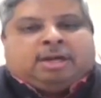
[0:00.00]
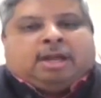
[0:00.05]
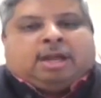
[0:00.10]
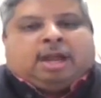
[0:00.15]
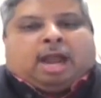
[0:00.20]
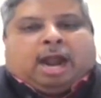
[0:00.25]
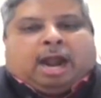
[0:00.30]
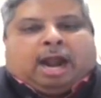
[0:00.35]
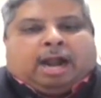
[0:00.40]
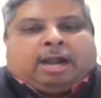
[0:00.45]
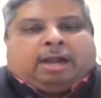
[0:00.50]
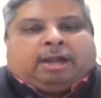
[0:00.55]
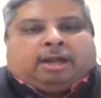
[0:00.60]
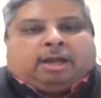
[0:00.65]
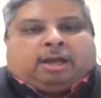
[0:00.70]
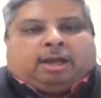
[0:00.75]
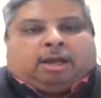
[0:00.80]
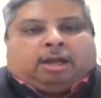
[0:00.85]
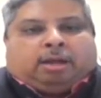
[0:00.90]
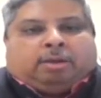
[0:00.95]
And
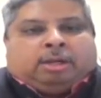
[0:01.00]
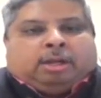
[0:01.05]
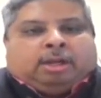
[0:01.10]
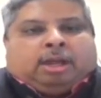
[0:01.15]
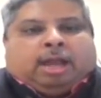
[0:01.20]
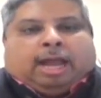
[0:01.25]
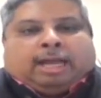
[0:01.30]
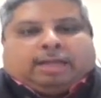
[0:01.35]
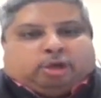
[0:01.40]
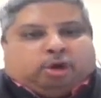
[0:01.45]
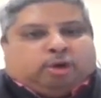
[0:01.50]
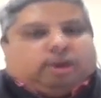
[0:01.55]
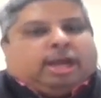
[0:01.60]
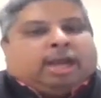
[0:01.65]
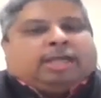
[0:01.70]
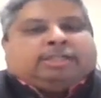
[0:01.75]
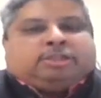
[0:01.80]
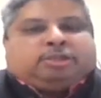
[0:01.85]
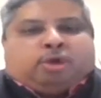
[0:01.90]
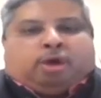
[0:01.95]
uh, as long
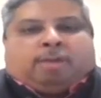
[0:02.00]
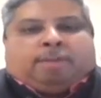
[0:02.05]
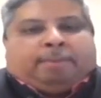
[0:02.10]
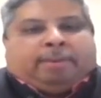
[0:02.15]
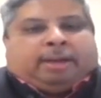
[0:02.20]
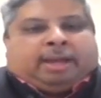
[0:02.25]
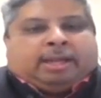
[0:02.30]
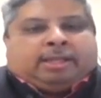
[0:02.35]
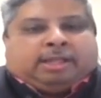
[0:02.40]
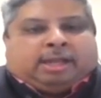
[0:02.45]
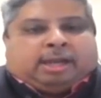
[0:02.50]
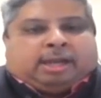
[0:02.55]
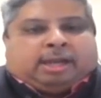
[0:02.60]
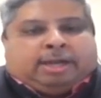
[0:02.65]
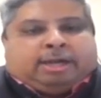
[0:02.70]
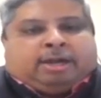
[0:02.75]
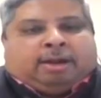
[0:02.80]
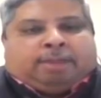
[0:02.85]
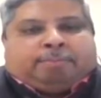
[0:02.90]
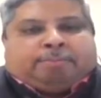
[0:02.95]
as you are picking the
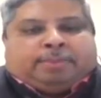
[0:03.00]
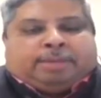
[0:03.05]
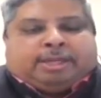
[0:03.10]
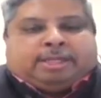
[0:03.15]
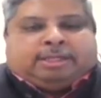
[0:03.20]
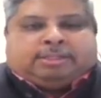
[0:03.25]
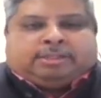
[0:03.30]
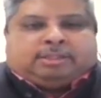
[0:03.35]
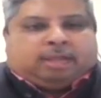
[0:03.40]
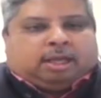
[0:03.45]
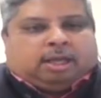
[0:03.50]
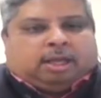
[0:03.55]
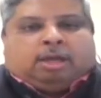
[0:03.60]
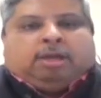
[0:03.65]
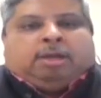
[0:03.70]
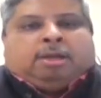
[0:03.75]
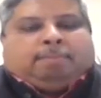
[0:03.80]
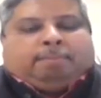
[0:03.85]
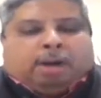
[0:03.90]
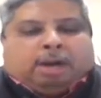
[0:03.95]
right companies,
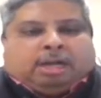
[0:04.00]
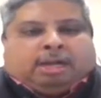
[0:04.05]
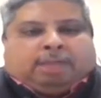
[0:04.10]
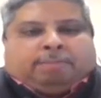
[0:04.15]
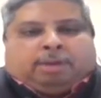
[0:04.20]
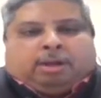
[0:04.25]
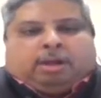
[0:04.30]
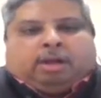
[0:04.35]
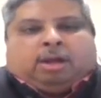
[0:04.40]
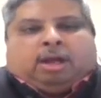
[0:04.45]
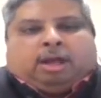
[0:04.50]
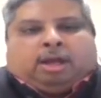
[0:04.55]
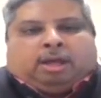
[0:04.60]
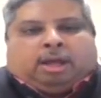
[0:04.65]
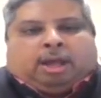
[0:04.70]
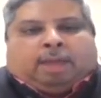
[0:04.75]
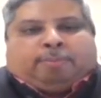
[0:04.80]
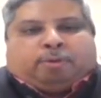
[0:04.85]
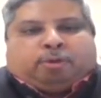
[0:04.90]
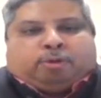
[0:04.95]
uh, multiple uh,
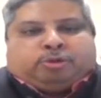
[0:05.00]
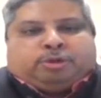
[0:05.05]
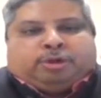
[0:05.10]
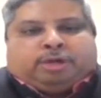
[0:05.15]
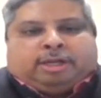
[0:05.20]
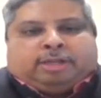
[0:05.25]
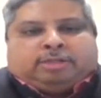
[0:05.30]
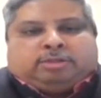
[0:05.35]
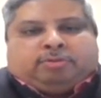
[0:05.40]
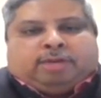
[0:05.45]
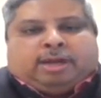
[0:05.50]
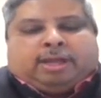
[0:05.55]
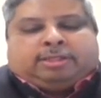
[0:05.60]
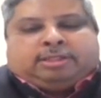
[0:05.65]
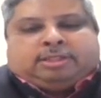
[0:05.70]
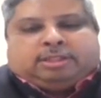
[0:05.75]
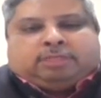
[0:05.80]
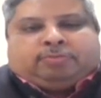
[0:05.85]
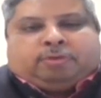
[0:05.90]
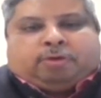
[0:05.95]
opportunities will
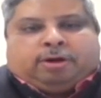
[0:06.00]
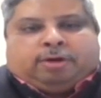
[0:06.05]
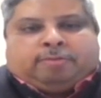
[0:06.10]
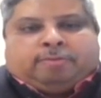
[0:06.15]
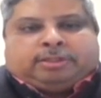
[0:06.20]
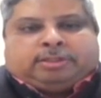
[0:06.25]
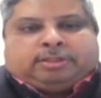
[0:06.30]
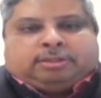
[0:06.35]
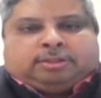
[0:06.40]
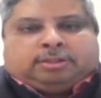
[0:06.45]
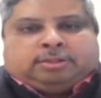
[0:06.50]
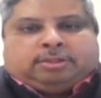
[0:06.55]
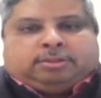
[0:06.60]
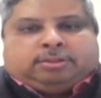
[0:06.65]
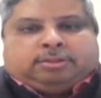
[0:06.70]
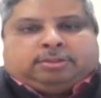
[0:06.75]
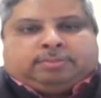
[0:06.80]
exist for investors.